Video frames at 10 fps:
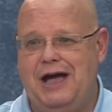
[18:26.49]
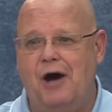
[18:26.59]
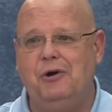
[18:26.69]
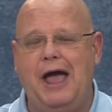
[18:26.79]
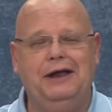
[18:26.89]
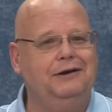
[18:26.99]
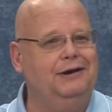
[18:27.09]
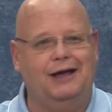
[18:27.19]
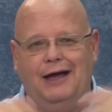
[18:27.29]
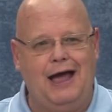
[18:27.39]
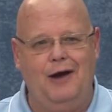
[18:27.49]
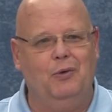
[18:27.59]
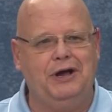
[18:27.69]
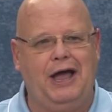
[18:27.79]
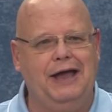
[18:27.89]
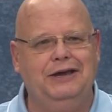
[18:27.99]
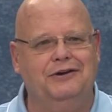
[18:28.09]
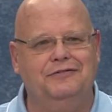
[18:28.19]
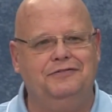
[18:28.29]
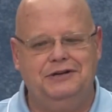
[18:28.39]
What kind
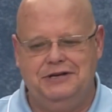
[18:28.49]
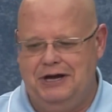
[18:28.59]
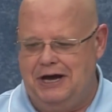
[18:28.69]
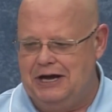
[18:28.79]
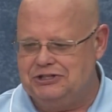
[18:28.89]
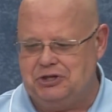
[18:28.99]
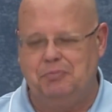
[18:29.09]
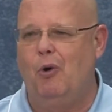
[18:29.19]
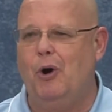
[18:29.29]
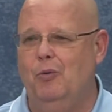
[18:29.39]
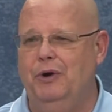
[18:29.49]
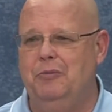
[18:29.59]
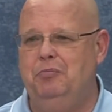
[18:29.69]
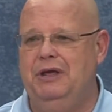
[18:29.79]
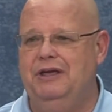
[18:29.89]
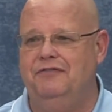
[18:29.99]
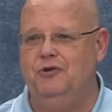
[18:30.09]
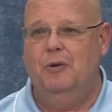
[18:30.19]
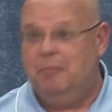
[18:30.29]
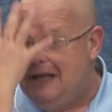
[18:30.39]
of support would it be
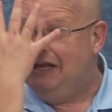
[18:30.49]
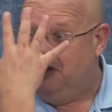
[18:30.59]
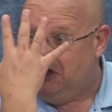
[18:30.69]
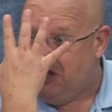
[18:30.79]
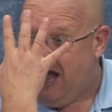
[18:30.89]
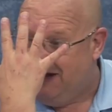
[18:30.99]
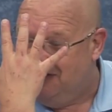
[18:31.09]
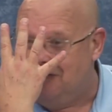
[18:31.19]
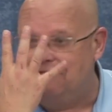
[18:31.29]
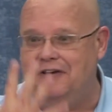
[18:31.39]
if you immediately got in their